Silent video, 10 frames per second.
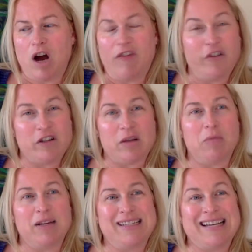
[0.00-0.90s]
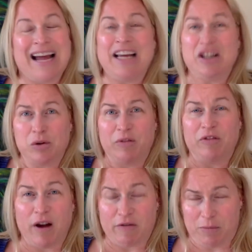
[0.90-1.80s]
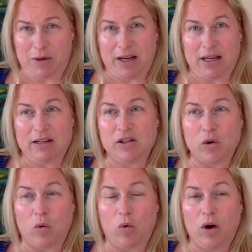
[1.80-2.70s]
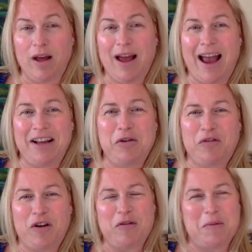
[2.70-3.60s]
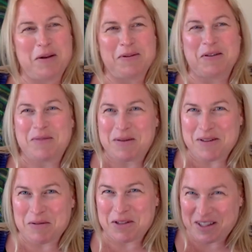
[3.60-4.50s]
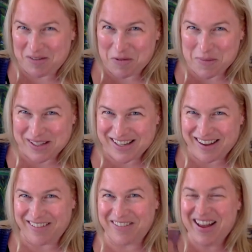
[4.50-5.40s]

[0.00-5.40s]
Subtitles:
for some reason, I can do it for everybody. So I can do it for everybody, but sometimes not really good for myself.